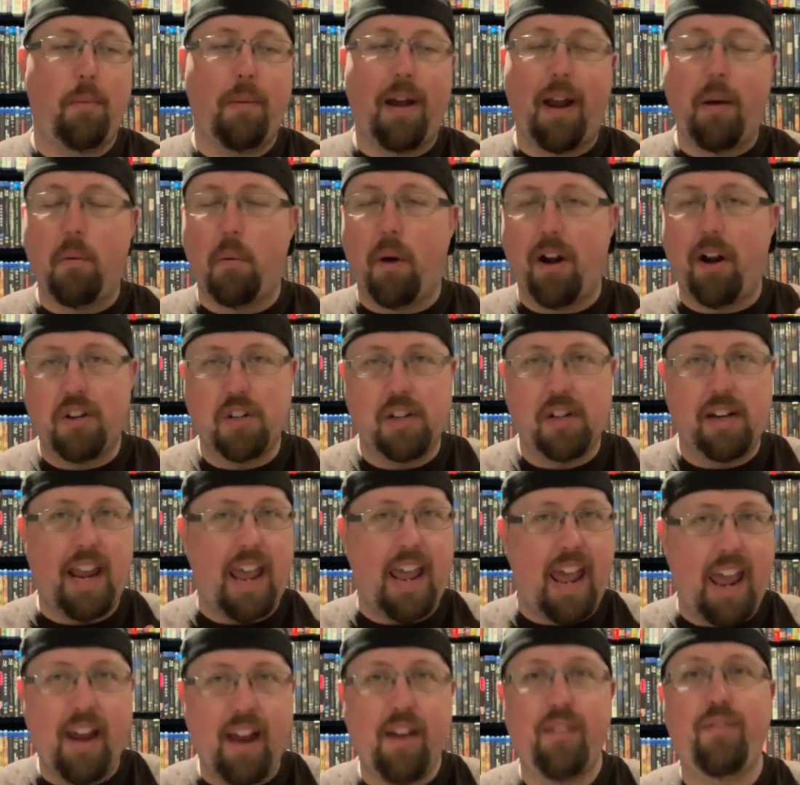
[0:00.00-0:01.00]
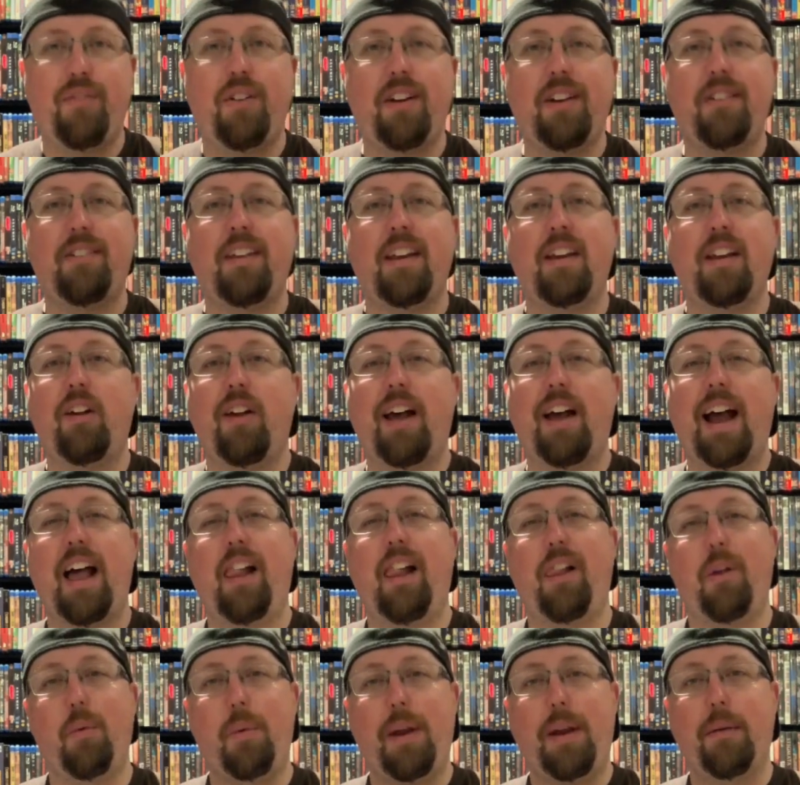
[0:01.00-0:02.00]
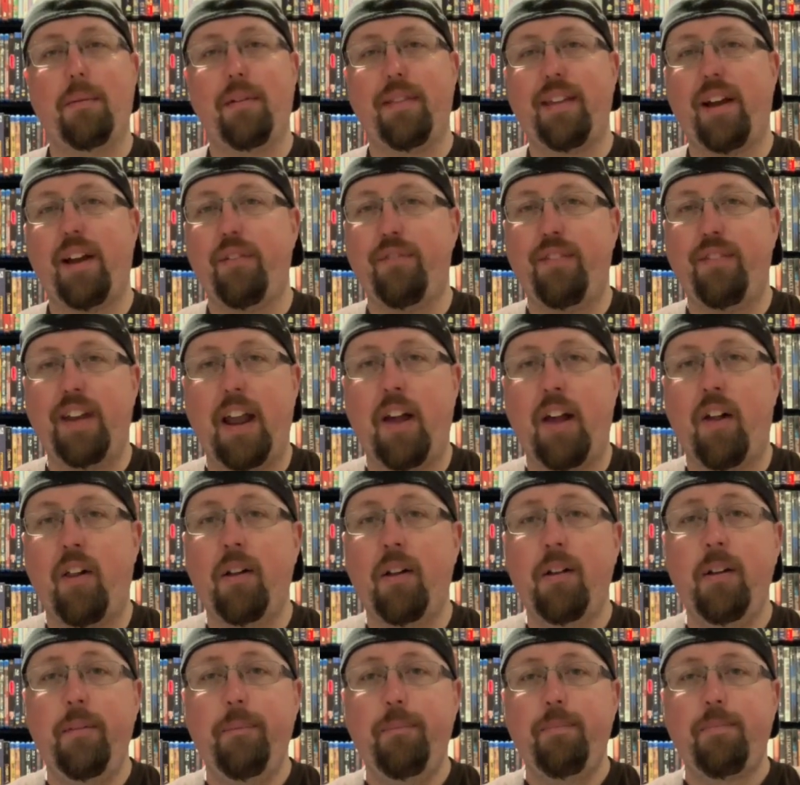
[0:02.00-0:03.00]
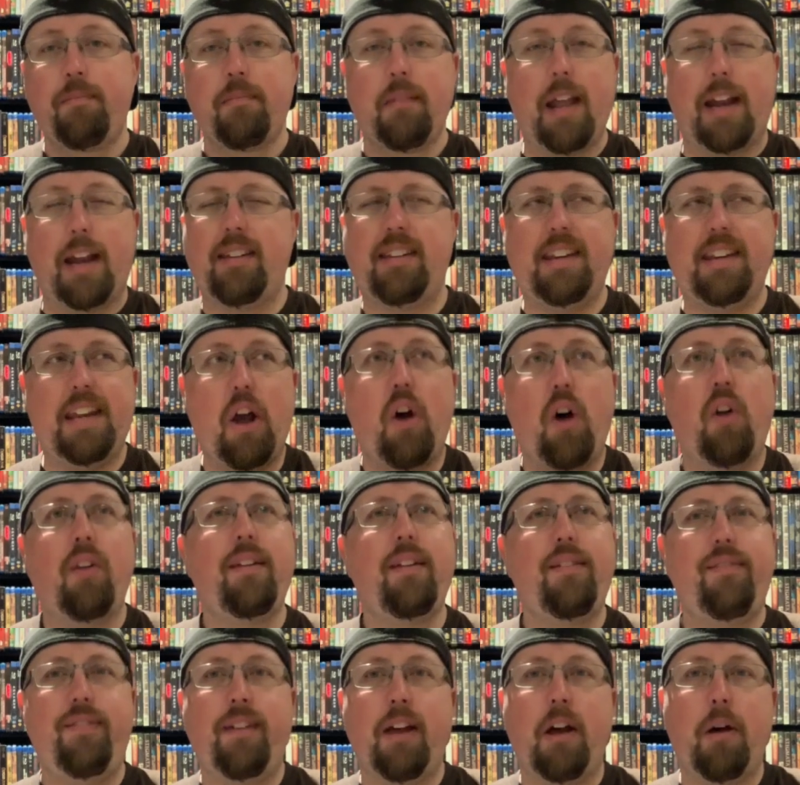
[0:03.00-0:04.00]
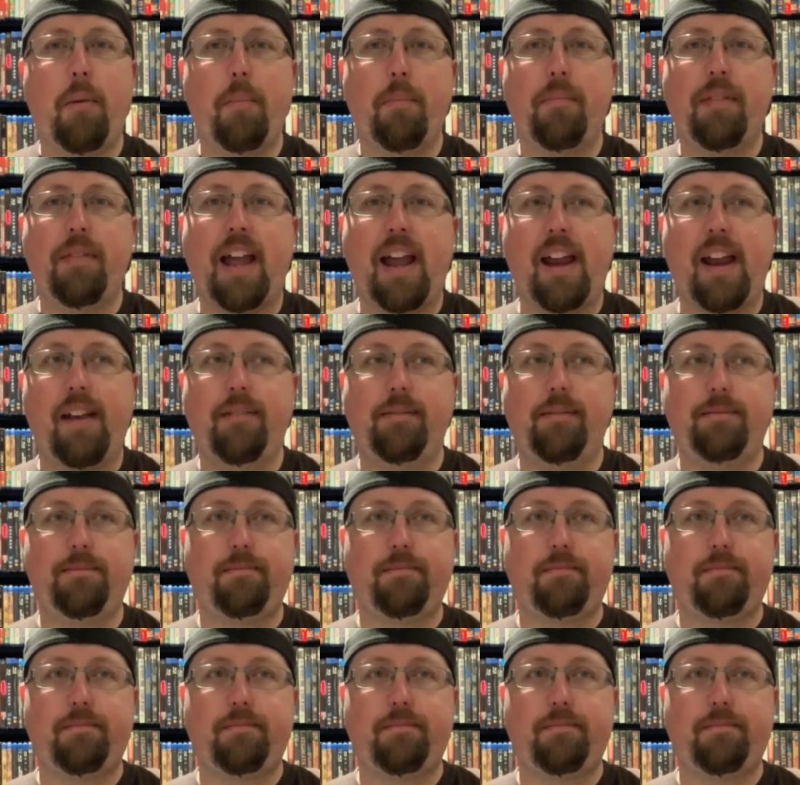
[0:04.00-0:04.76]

I watch it every single Halloween without fail. It's the only film that